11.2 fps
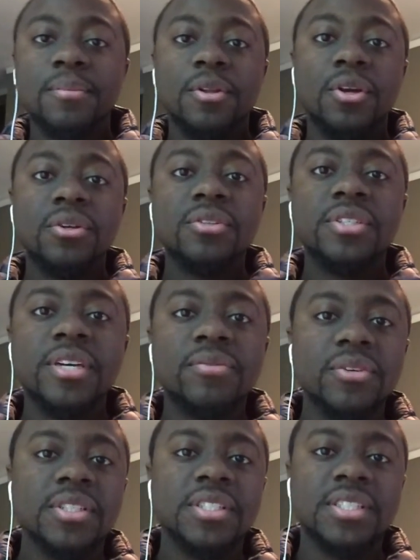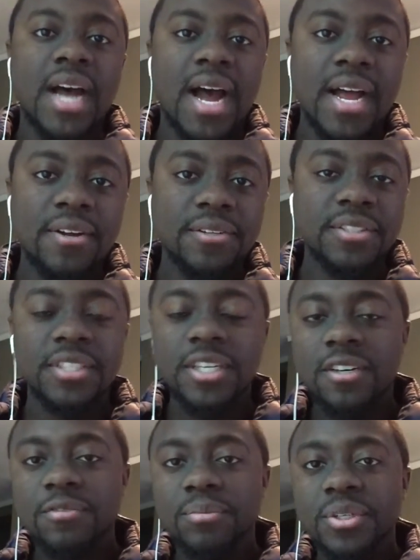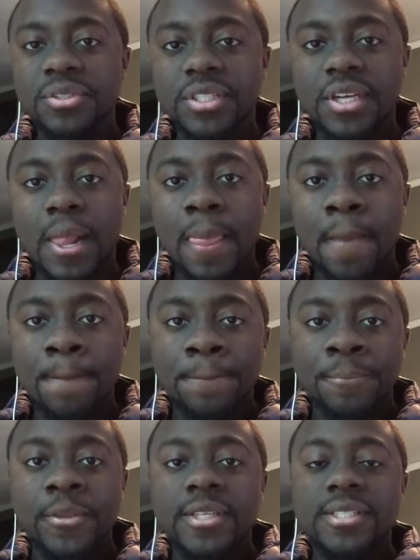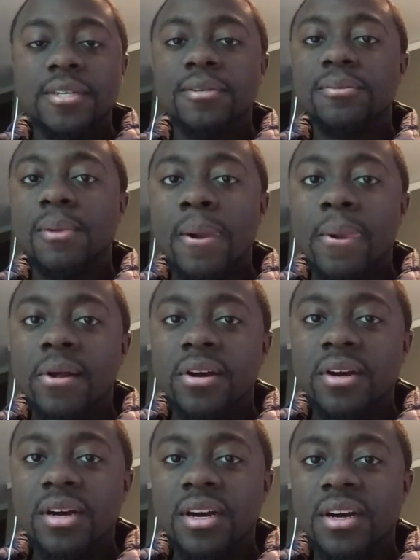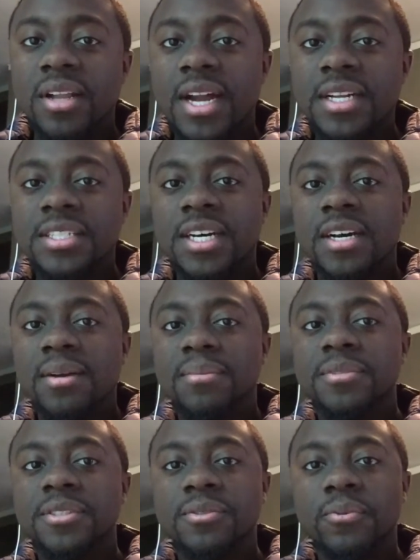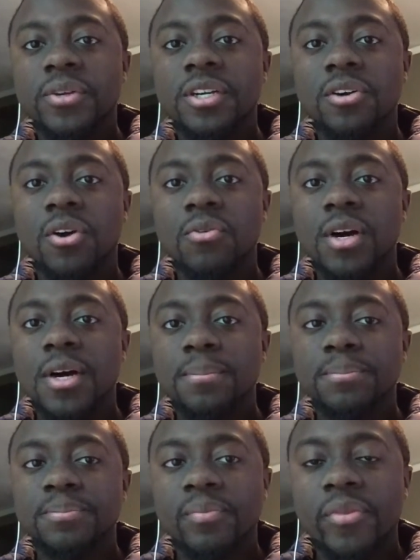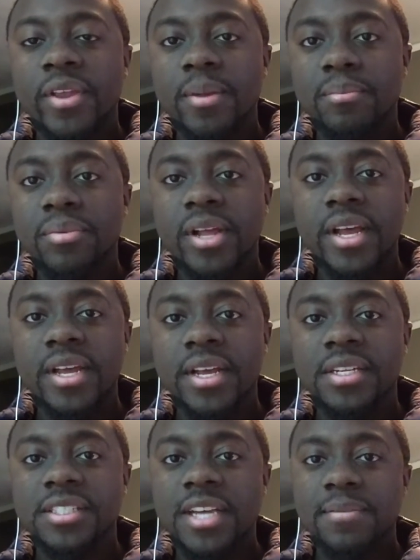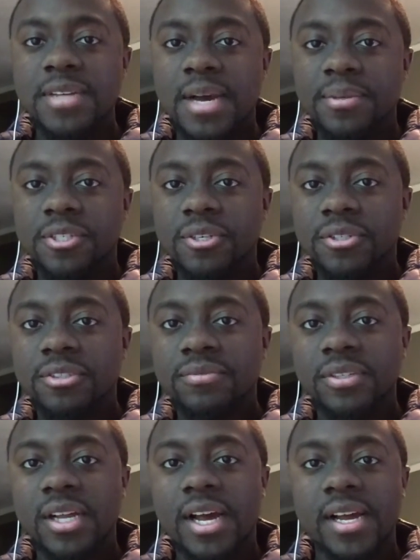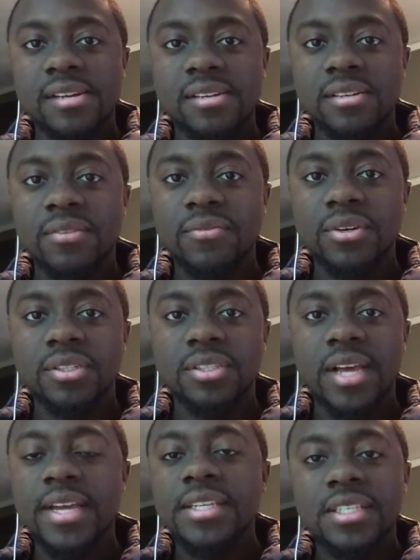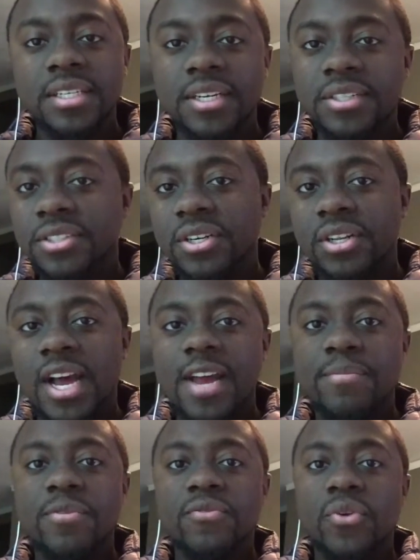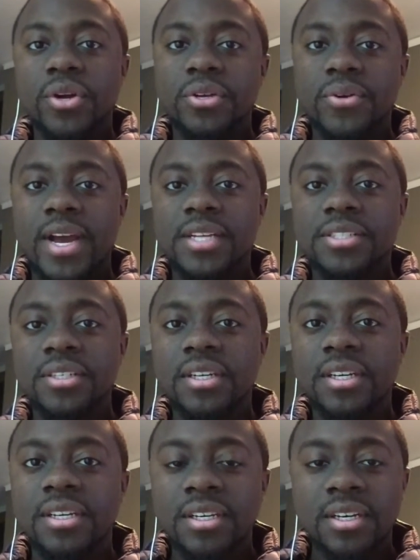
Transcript: learn different styles of music. So a lot of times we grow up and play in the same type of church for like the first 18 years of your life before you actually